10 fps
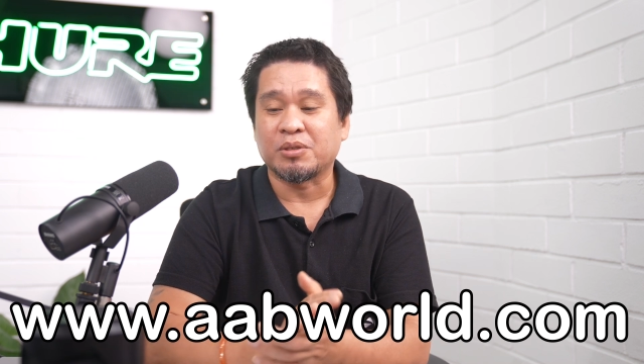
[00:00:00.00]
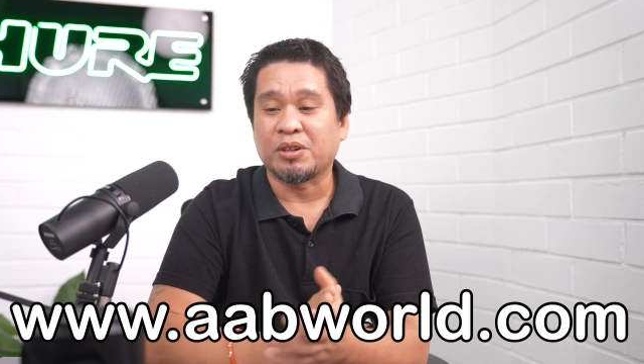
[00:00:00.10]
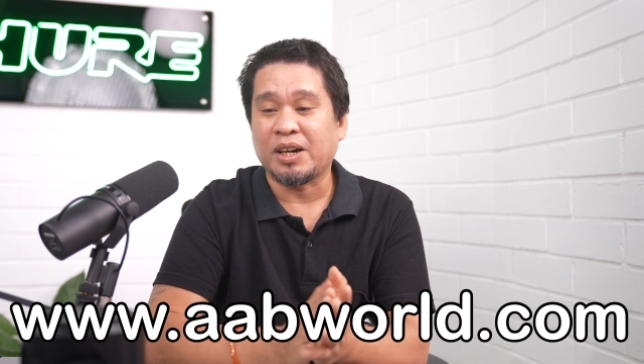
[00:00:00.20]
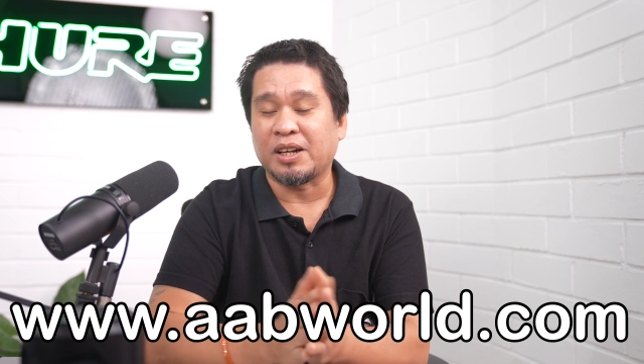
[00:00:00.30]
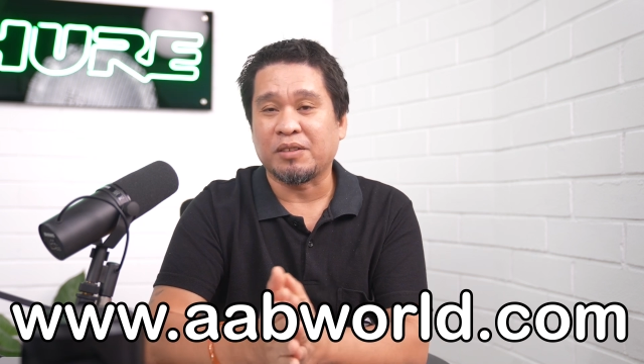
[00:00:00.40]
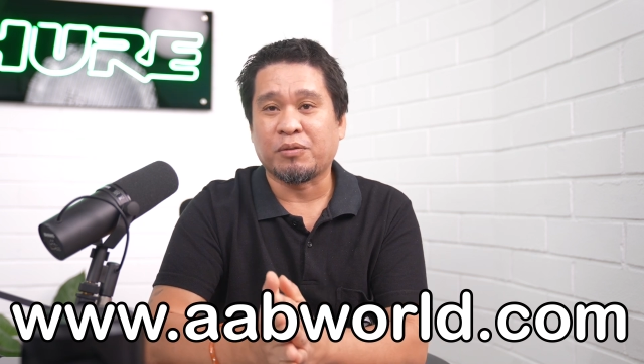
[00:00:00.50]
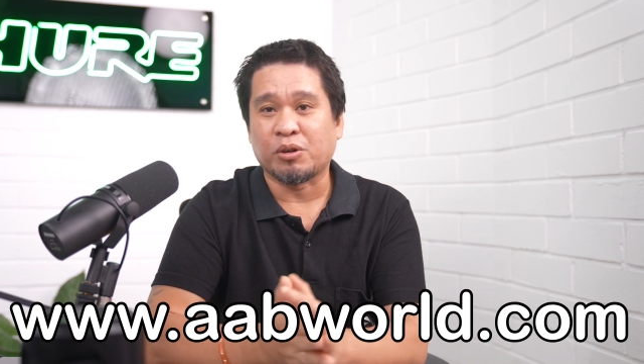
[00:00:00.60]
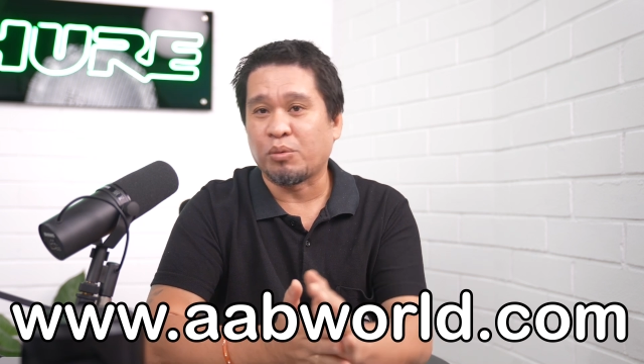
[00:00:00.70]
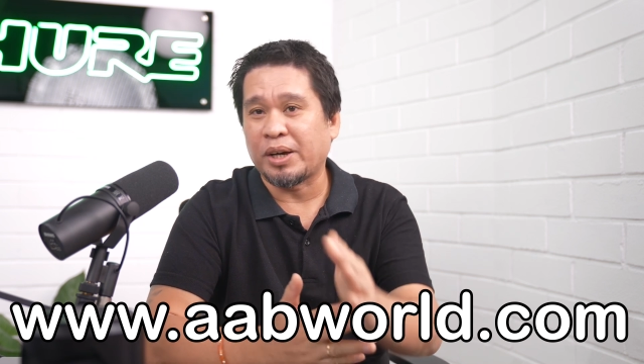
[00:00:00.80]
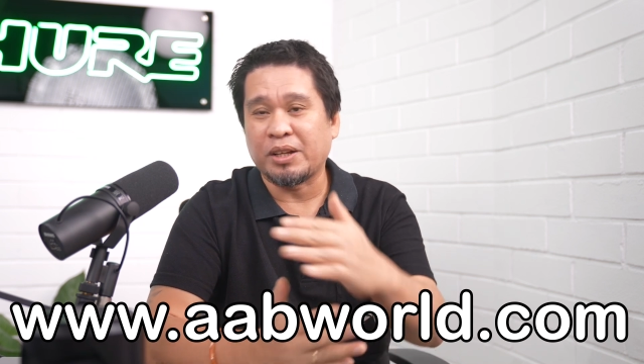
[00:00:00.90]
So yeah,
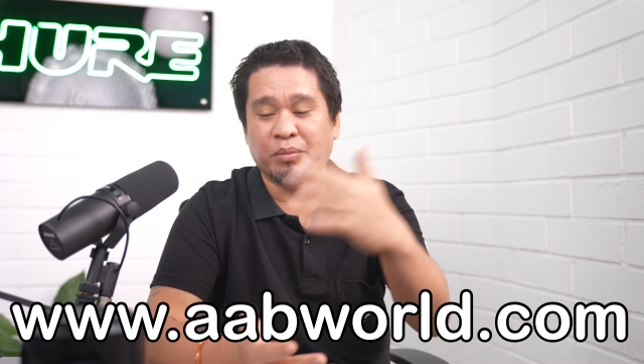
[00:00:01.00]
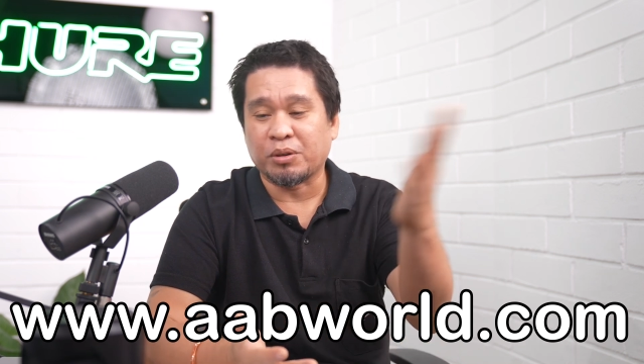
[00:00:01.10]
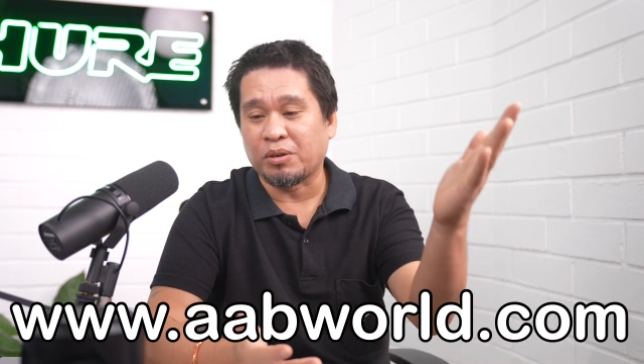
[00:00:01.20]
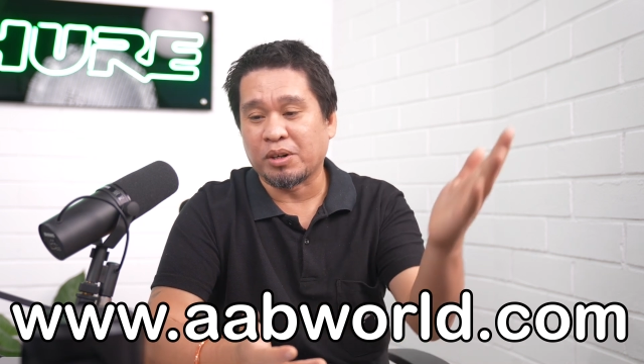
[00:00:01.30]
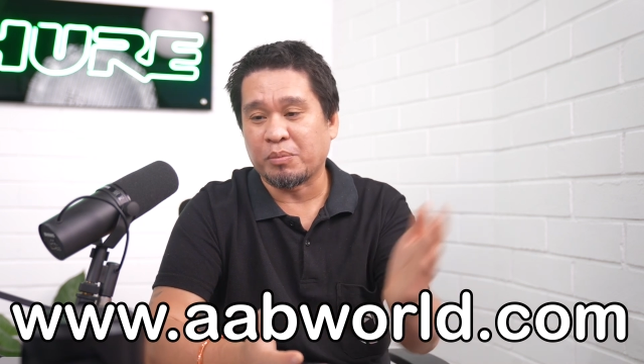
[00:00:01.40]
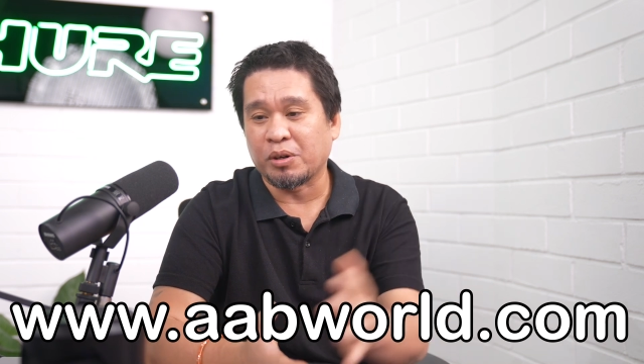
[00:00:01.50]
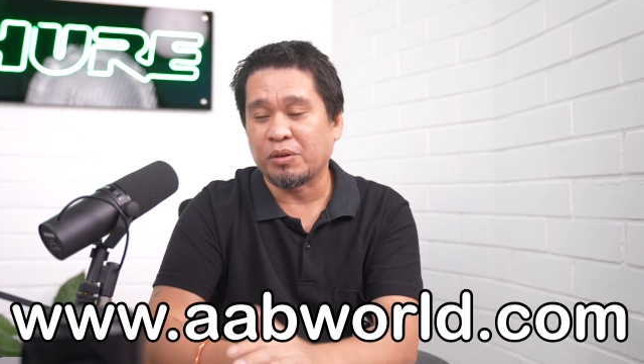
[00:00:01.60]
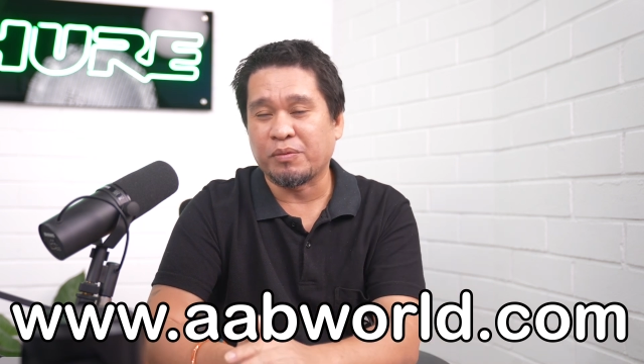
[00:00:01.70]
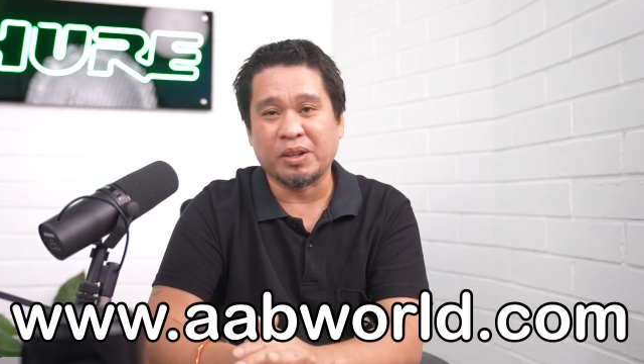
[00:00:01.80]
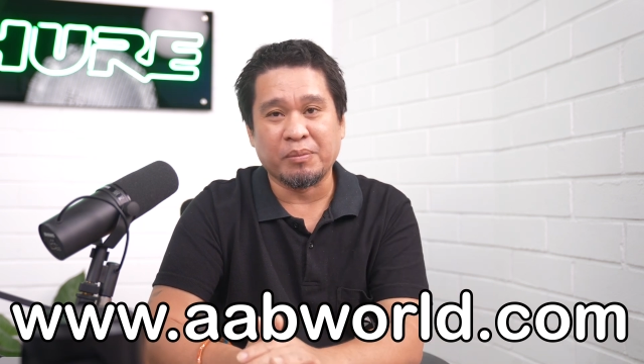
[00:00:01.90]
for wedding
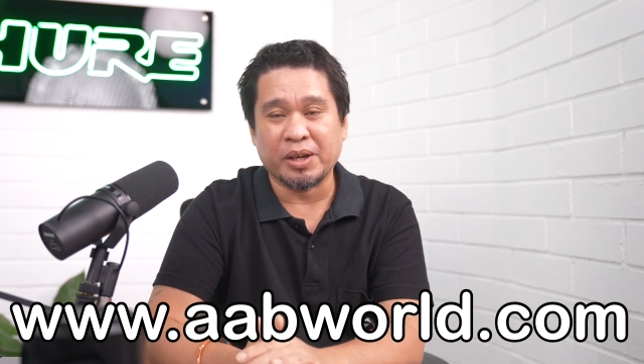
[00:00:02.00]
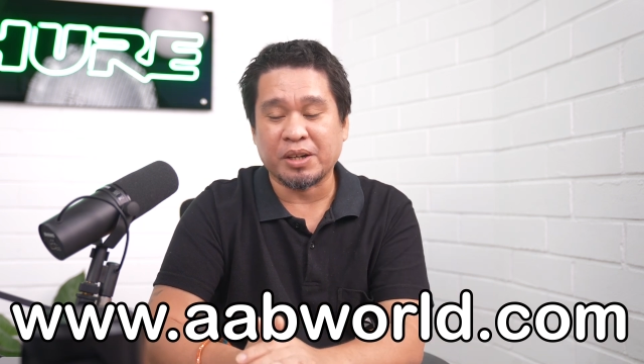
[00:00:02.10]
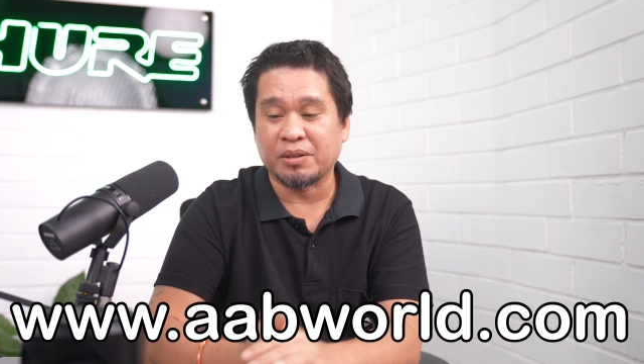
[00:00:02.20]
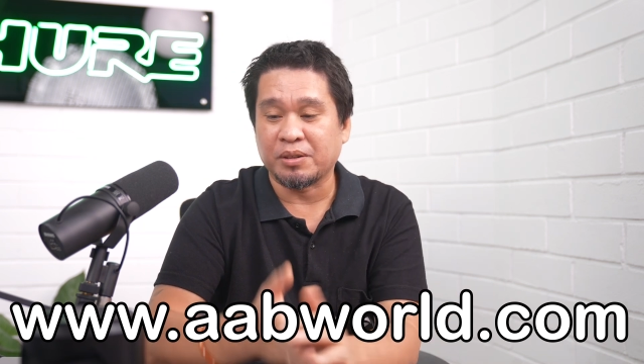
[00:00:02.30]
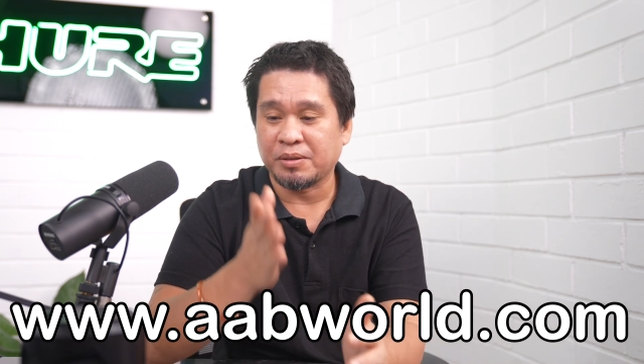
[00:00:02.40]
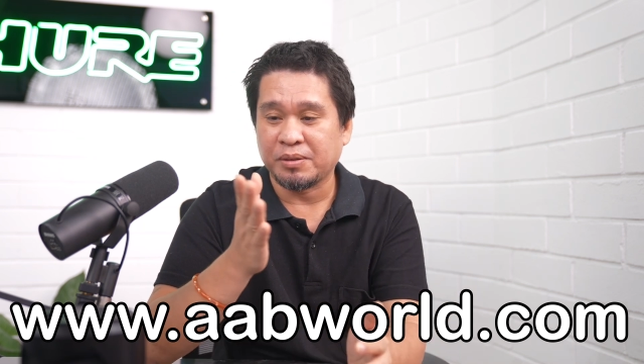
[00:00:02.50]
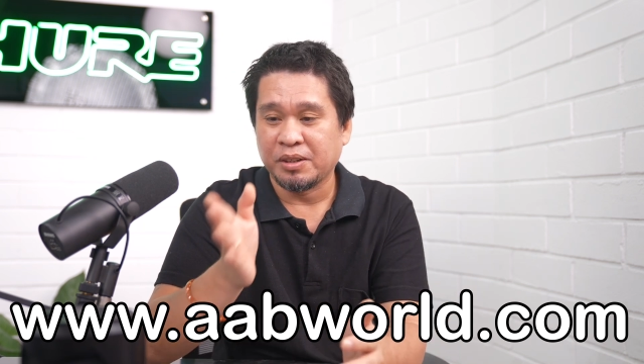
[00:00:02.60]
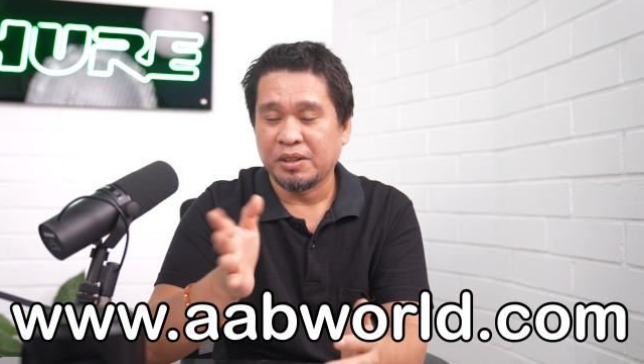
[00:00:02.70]
photographer, filmmaker,